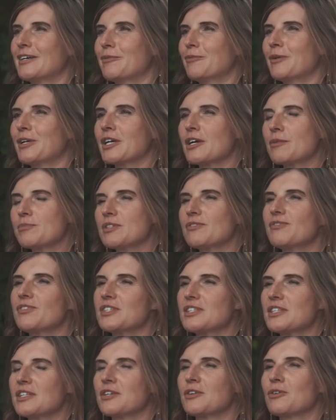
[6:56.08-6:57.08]
When it comes to
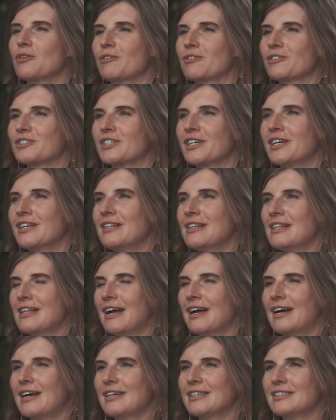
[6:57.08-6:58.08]
visiting Yorkshire,
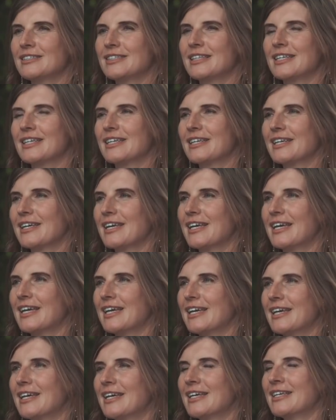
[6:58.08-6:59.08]
I think
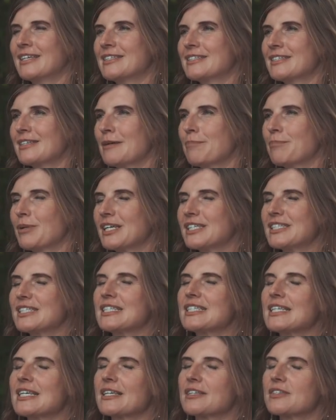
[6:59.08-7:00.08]
it is a place
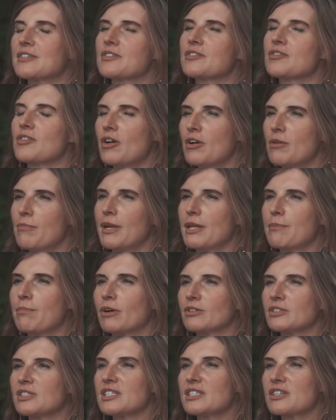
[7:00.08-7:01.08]
that ticks so many
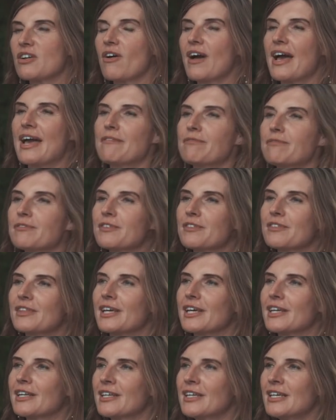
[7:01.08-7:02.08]
boxes. It's got
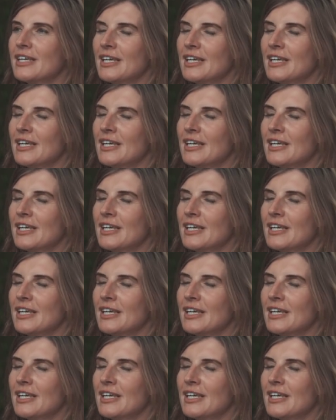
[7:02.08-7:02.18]
everything.